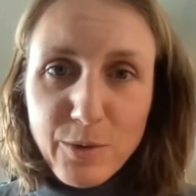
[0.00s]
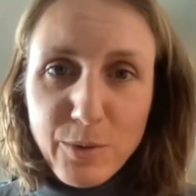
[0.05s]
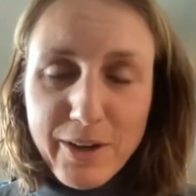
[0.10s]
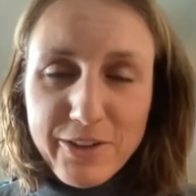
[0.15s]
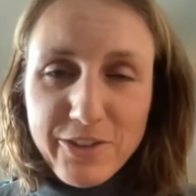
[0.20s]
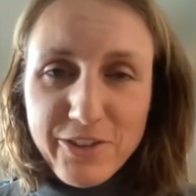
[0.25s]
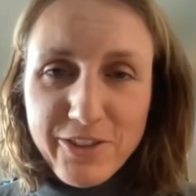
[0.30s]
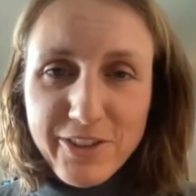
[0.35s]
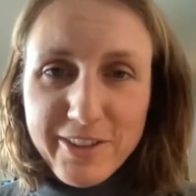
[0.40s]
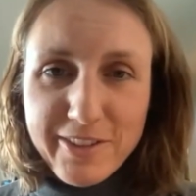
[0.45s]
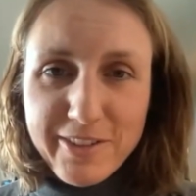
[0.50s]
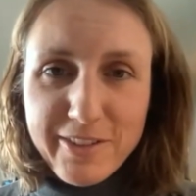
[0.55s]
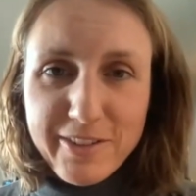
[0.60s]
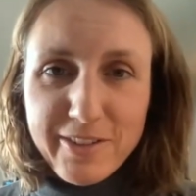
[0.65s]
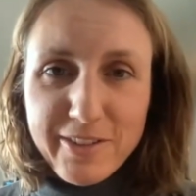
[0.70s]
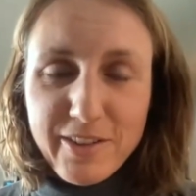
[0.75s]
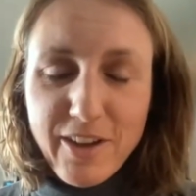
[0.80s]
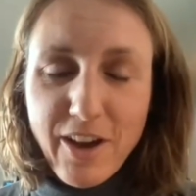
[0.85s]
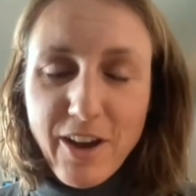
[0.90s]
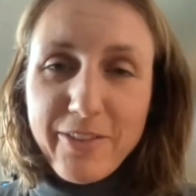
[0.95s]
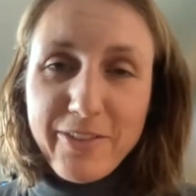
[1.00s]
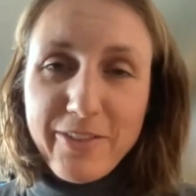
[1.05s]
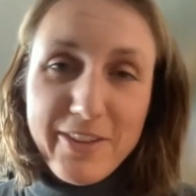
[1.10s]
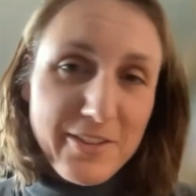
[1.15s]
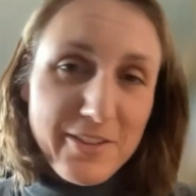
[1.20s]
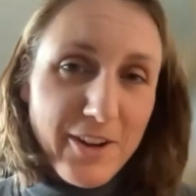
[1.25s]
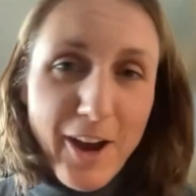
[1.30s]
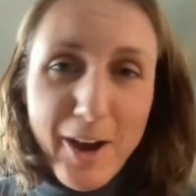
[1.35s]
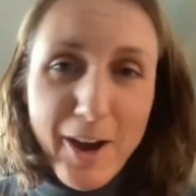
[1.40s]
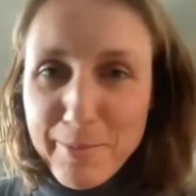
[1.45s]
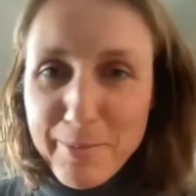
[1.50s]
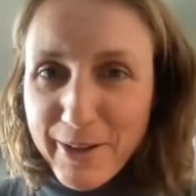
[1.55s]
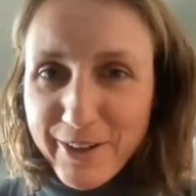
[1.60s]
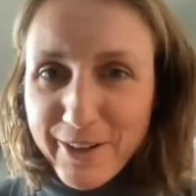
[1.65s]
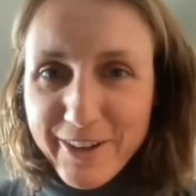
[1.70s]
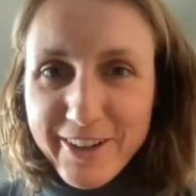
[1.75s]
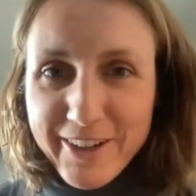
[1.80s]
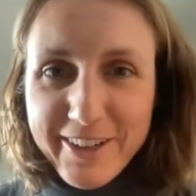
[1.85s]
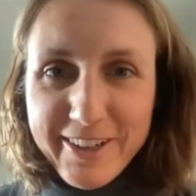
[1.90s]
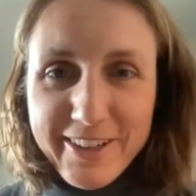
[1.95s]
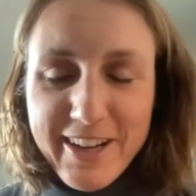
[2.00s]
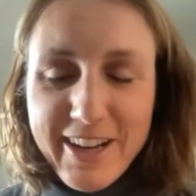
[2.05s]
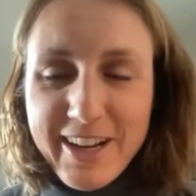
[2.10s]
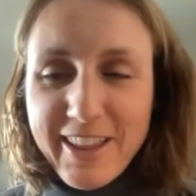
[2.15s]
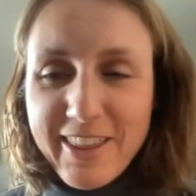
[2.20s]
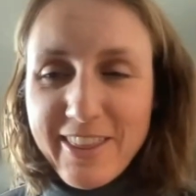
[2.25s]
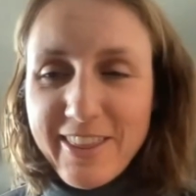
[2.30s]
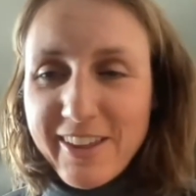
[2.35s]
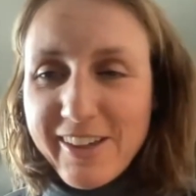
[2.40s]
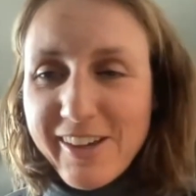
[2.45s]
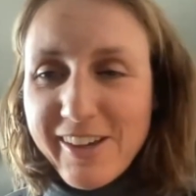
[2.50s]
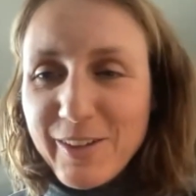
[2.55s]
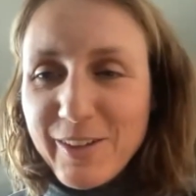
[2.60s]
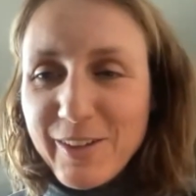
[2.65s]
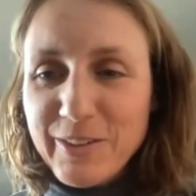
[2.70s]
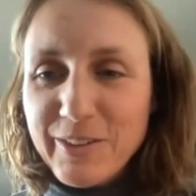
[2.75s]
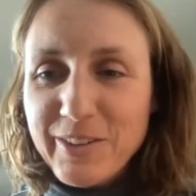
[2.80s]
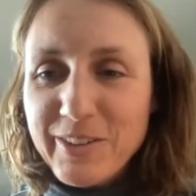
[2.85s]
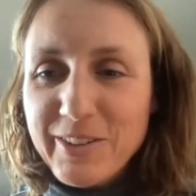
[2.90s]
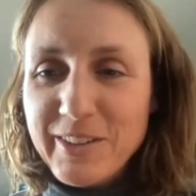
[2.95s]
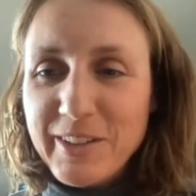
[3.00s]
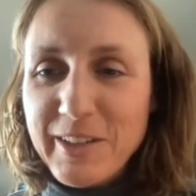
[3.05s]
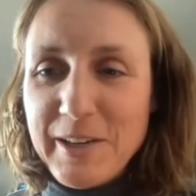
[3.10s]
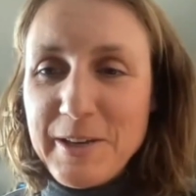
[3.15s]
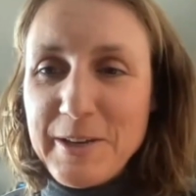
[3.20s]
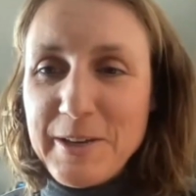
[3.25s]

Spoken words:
questions on this topic or anything else?